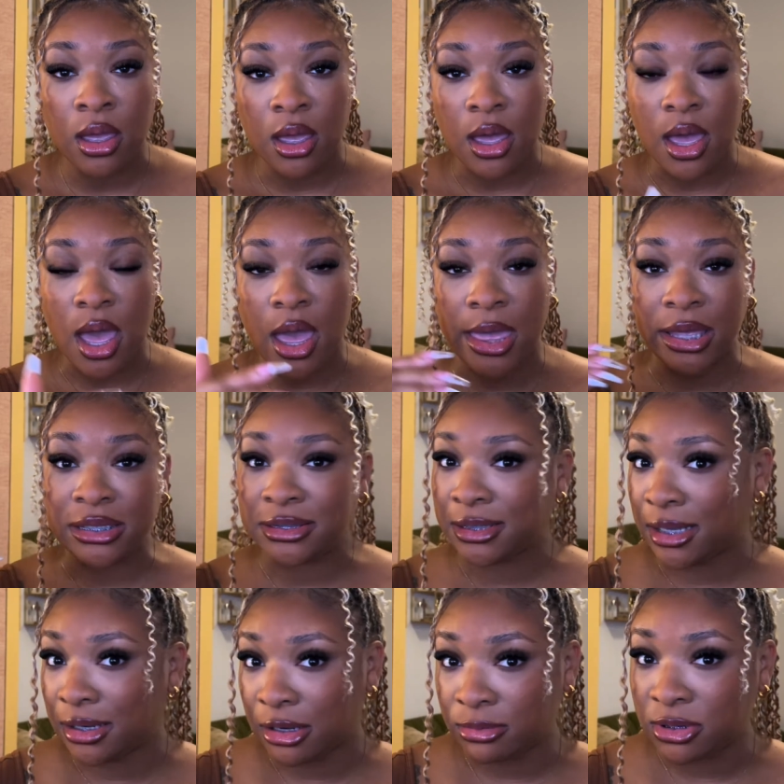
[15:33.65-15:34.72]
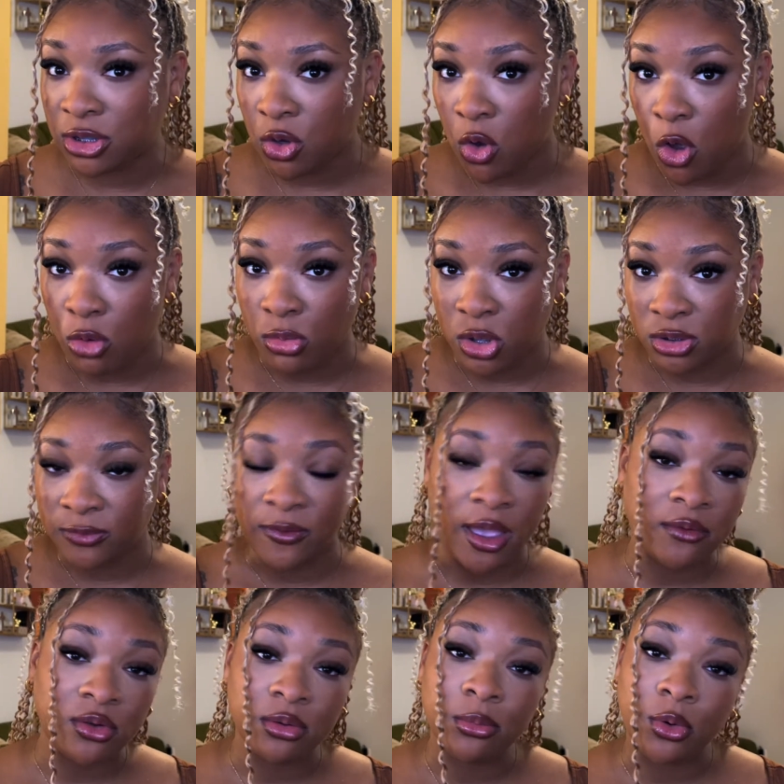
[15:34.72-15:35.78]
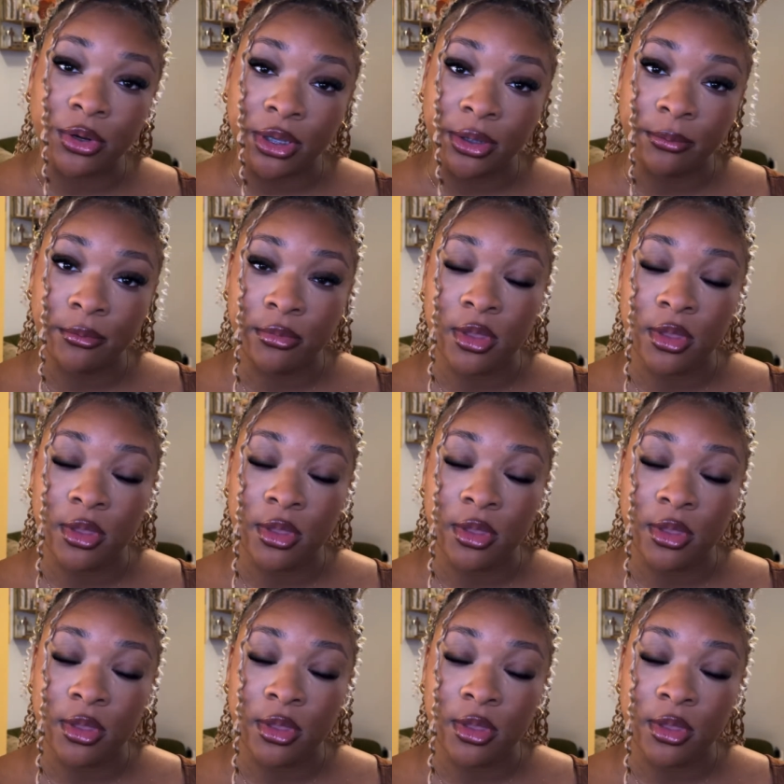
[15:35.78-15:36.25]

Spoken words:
I stayed up till almost 5 in the morning.